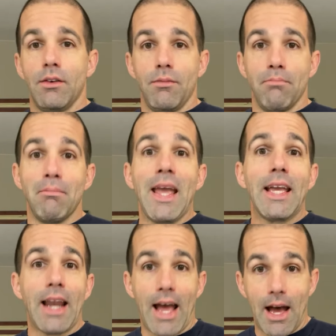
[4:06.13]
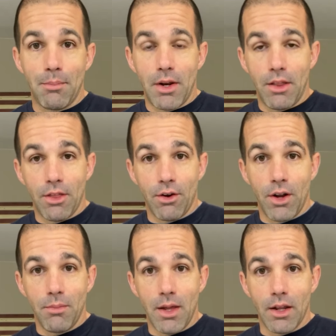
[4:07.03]
Make it happen in
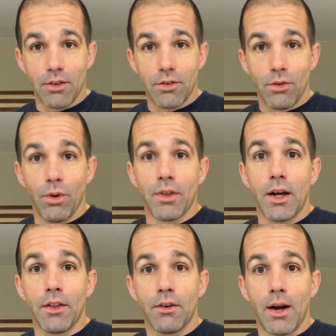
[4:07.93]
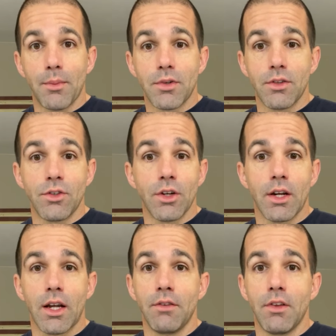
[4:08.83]
30 minutes, or the other option is you're
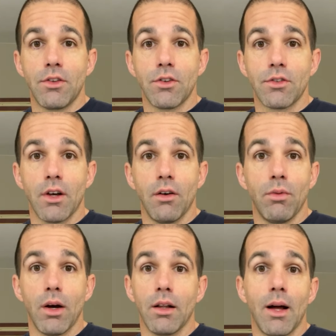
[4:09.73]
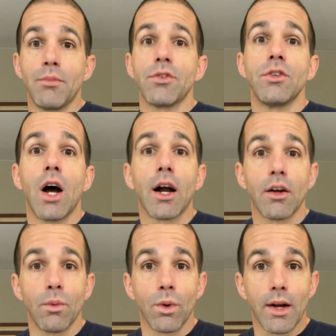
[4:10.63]
going to convince yourself, well, I'm just not going
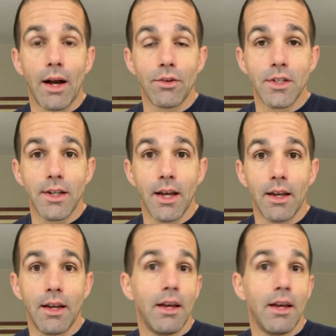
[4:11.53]
to work out today.